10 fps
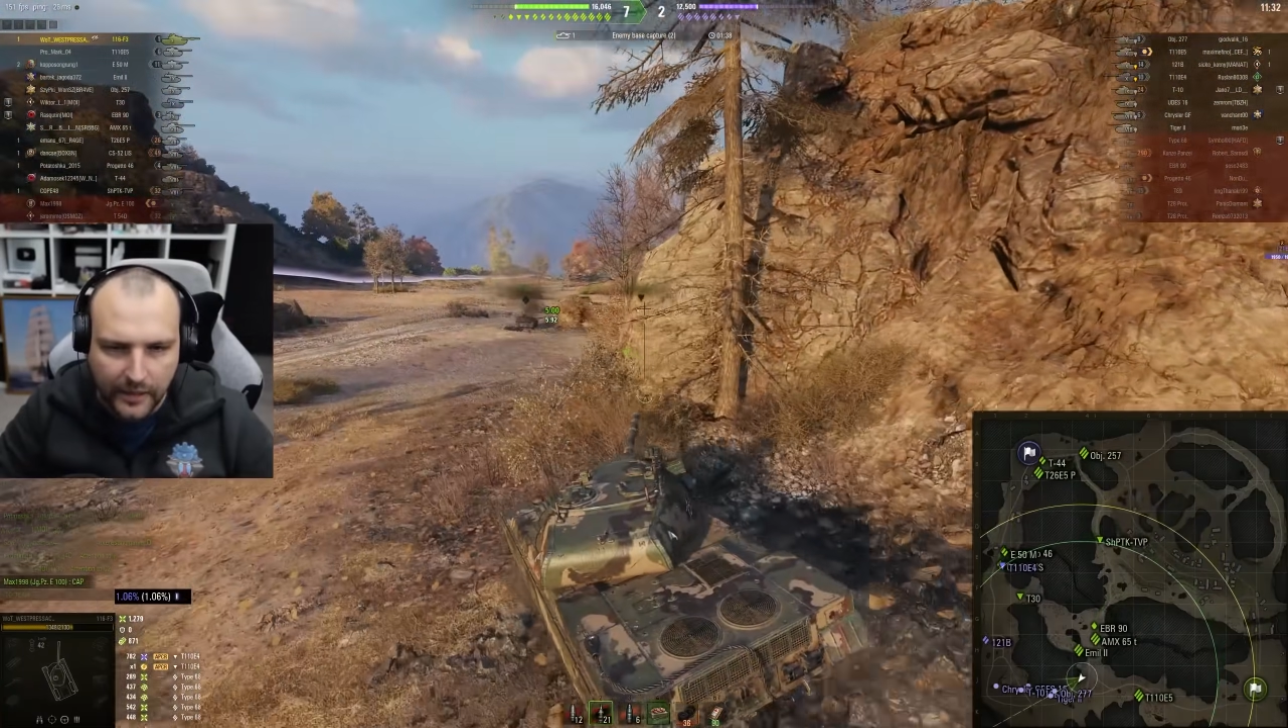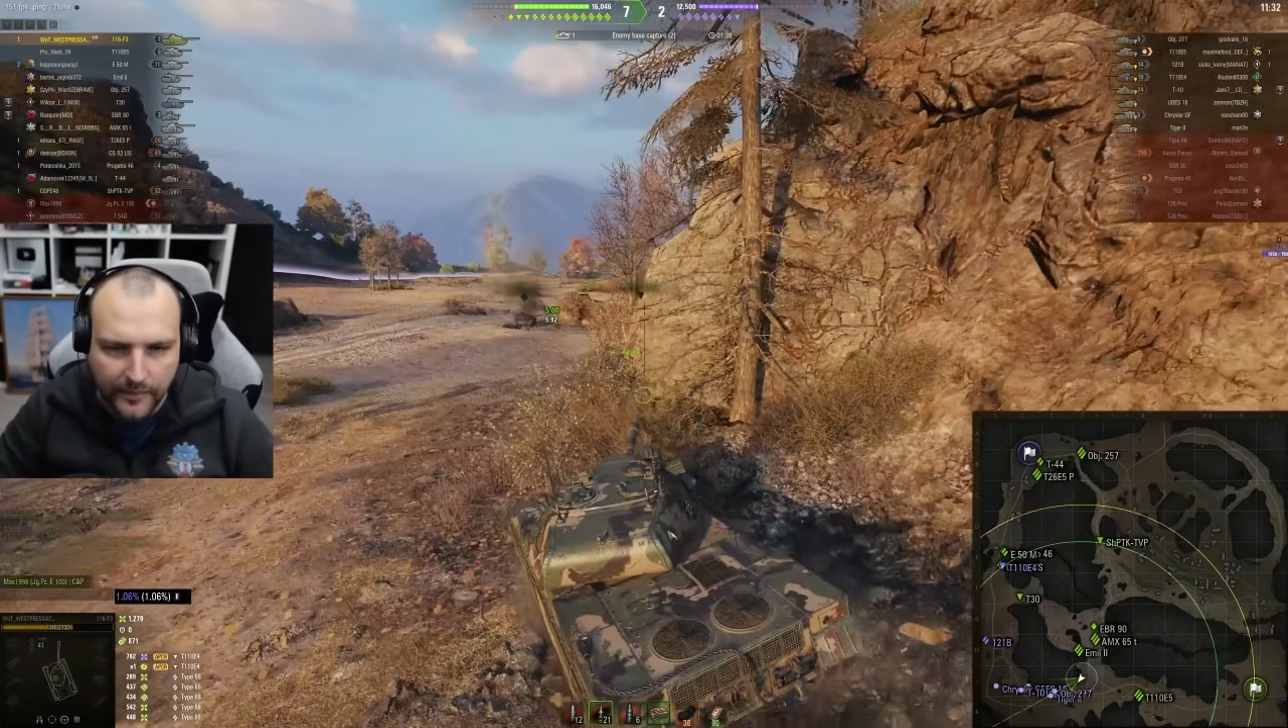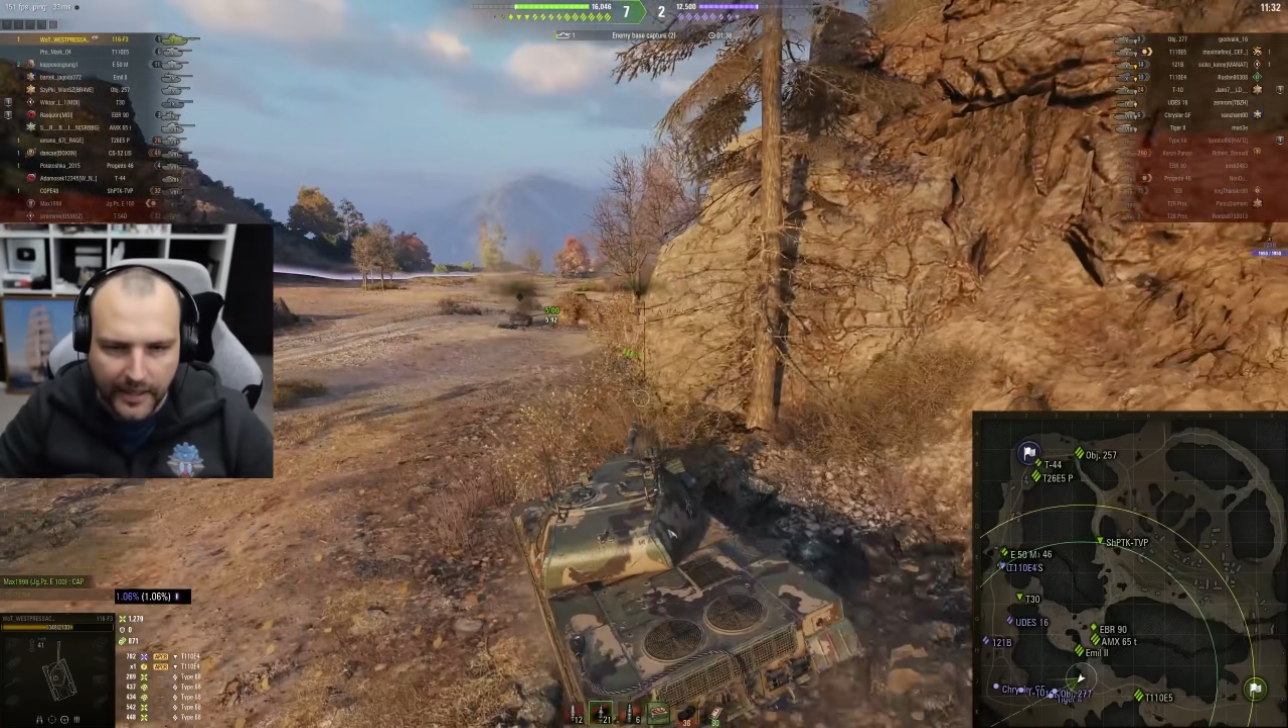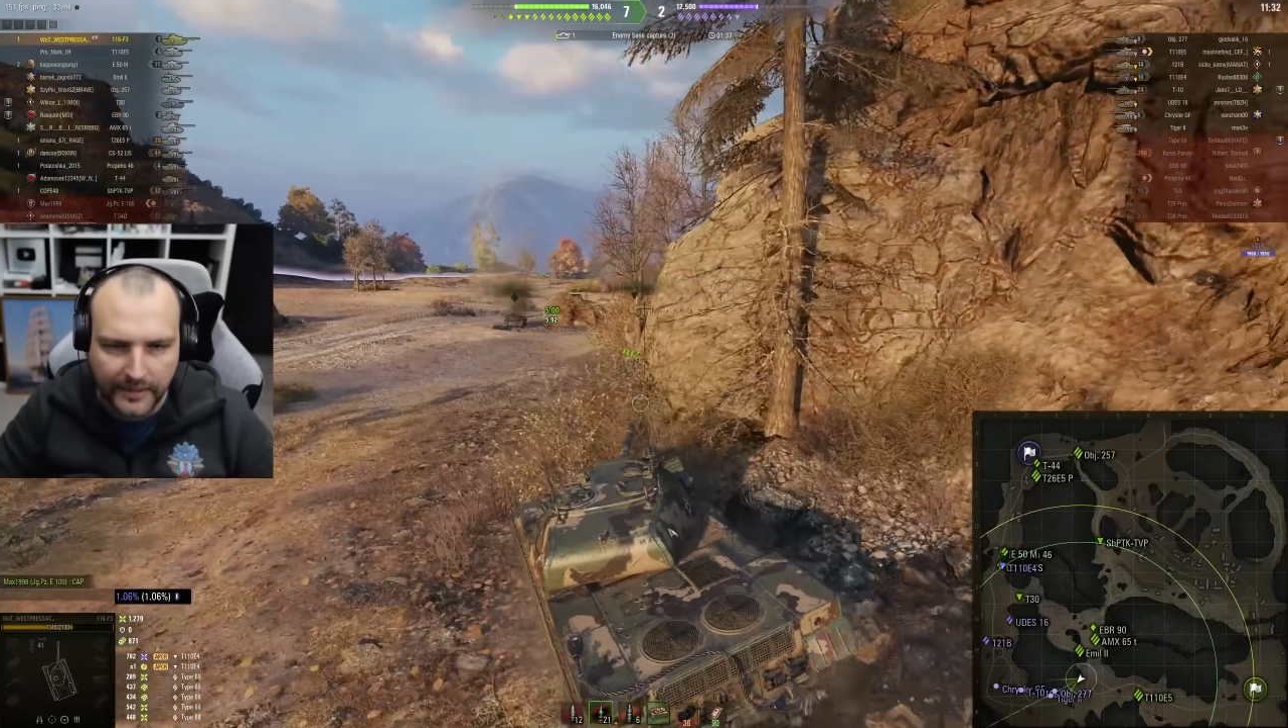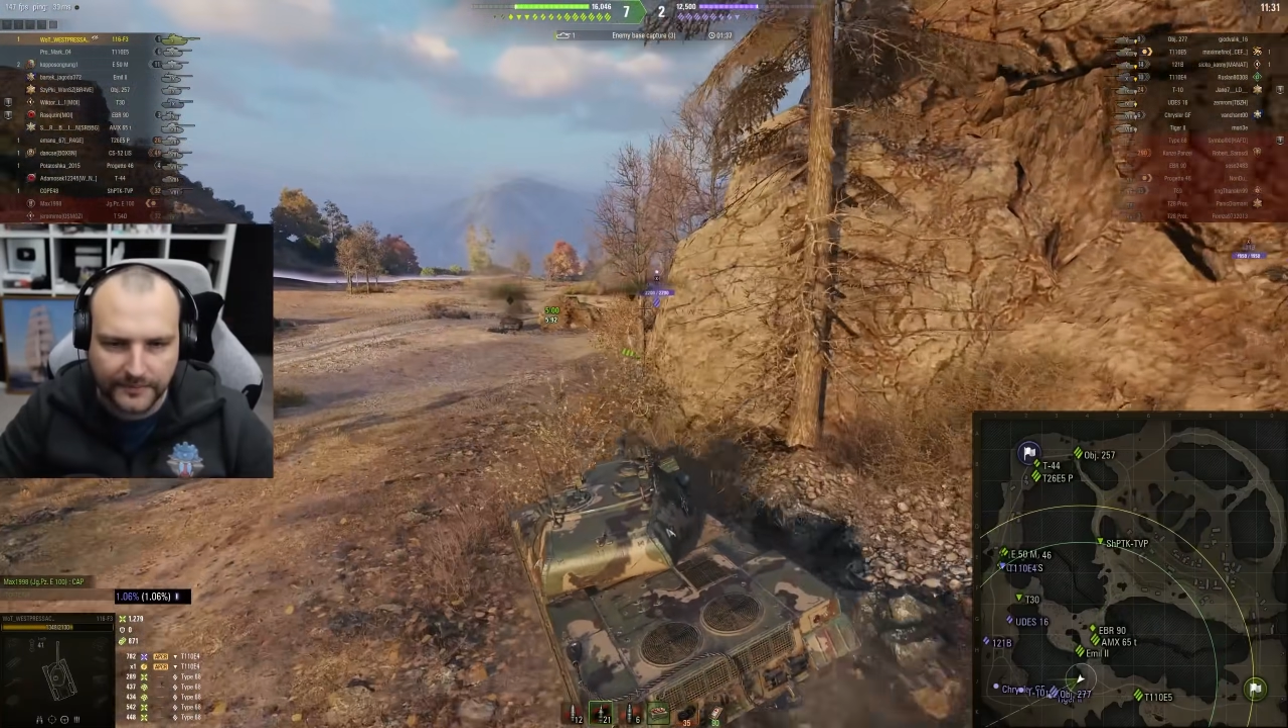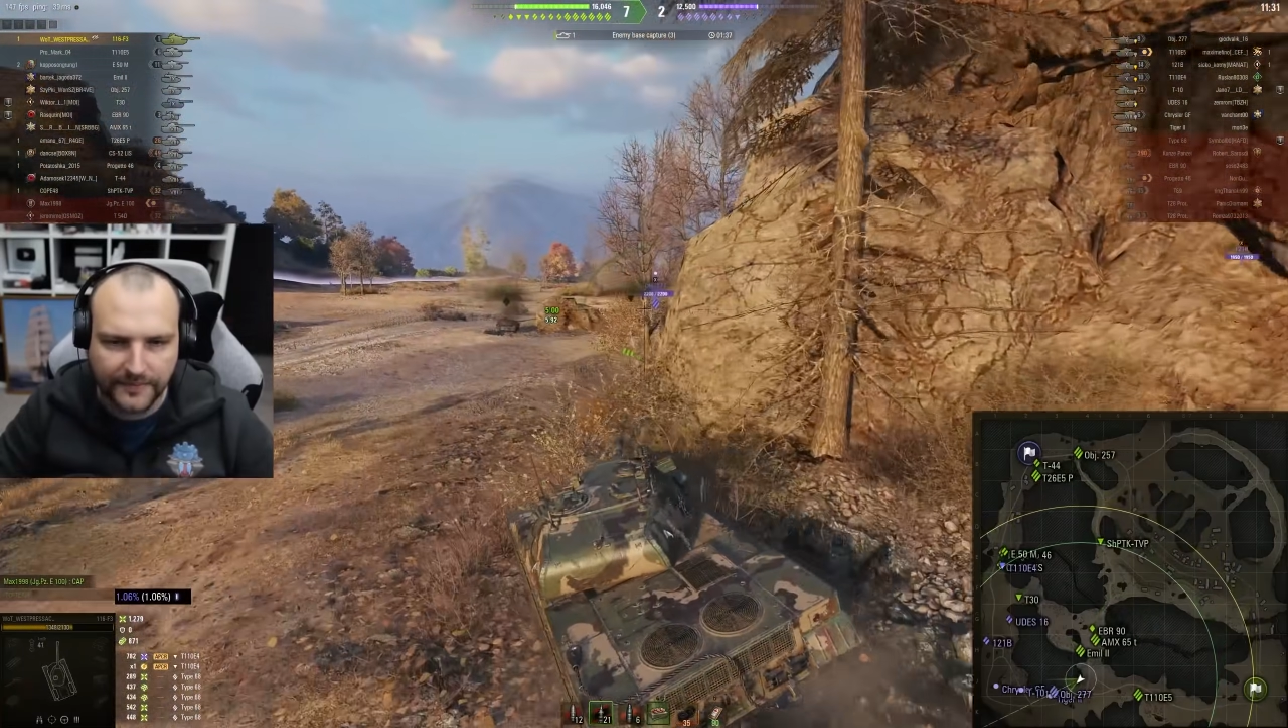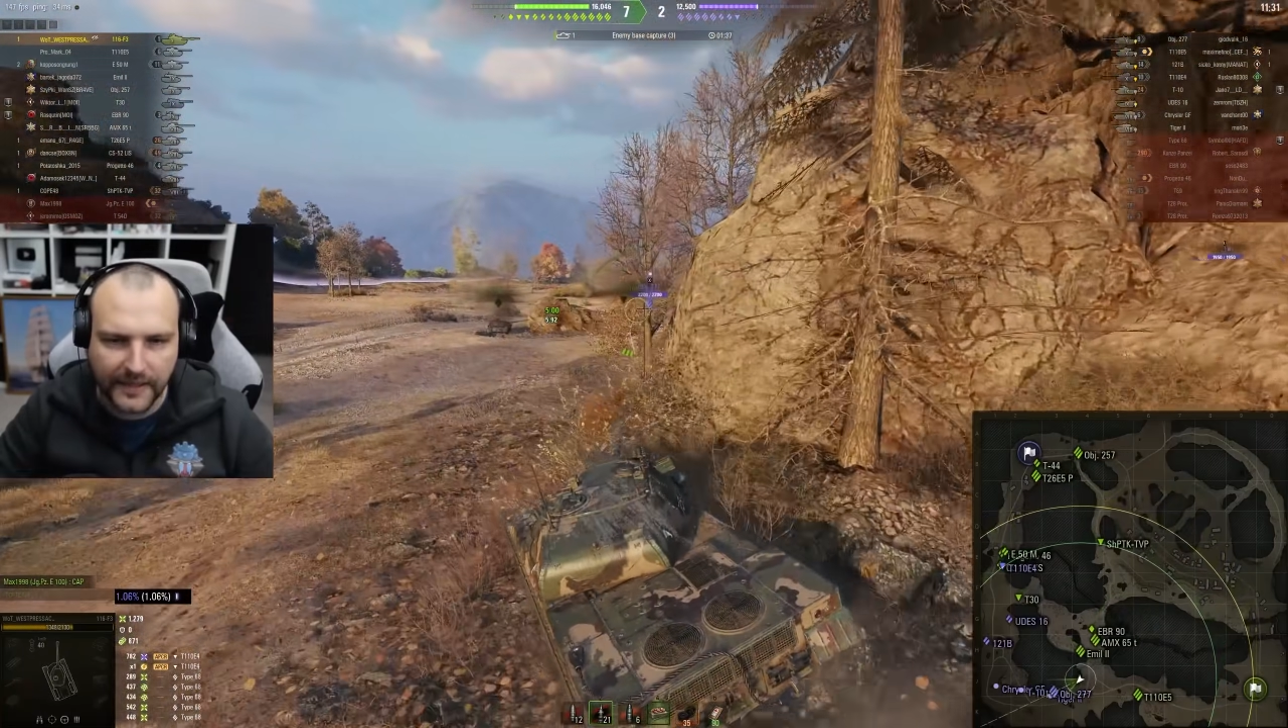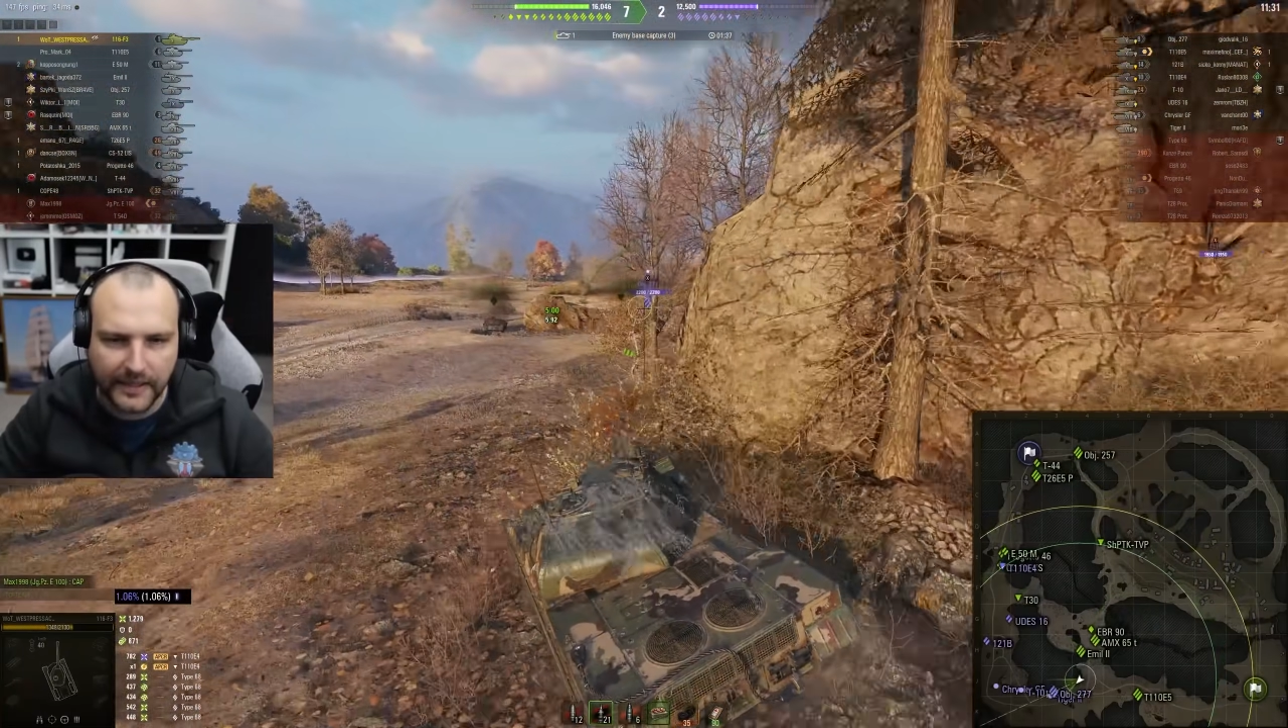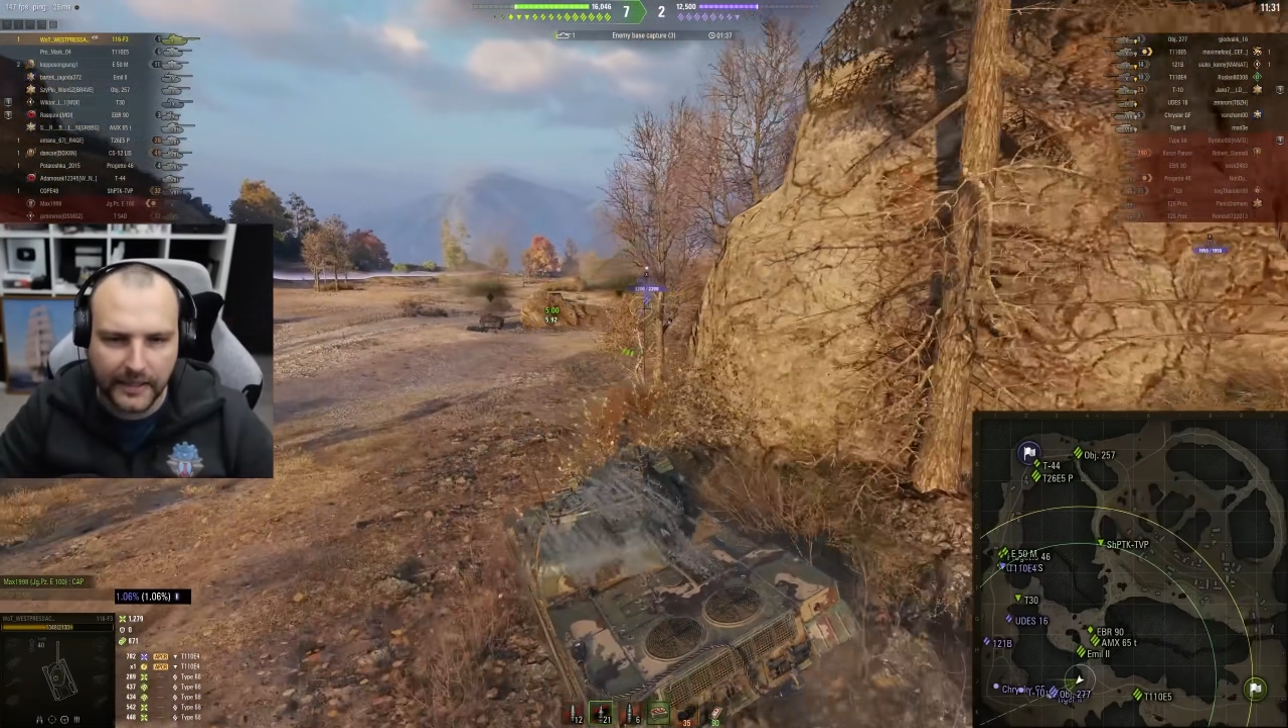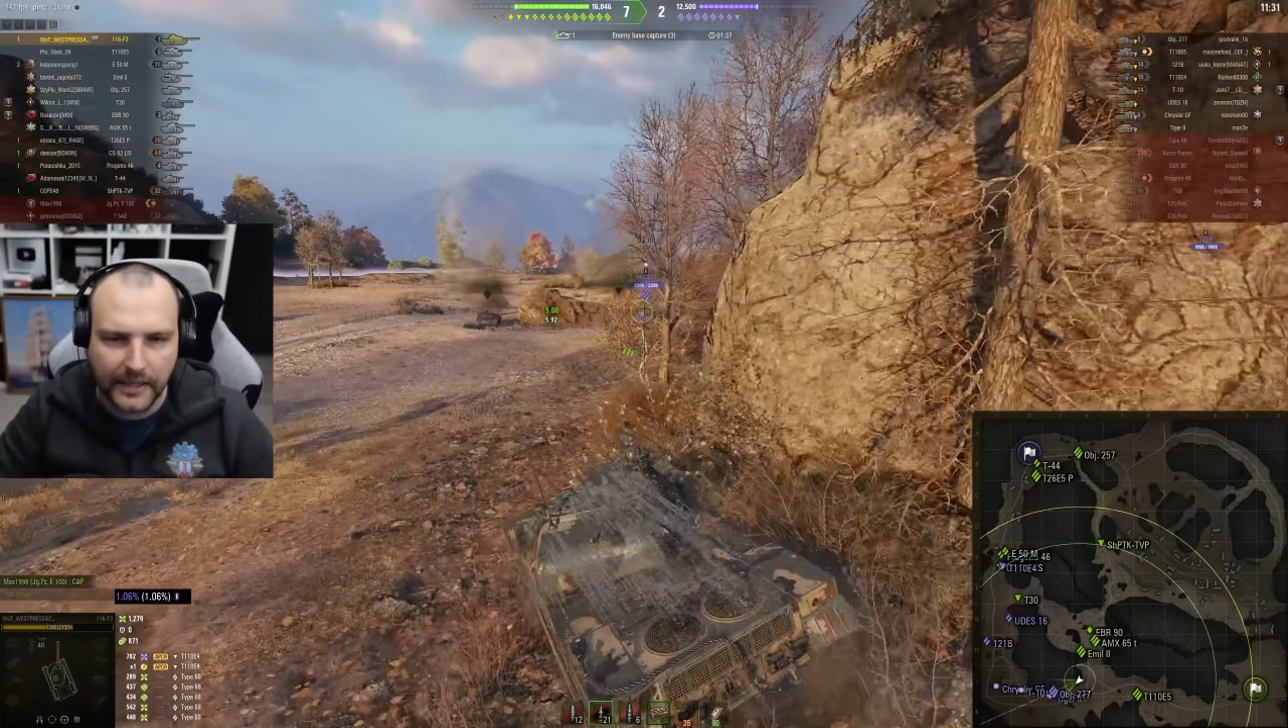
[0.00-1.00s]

We are feeling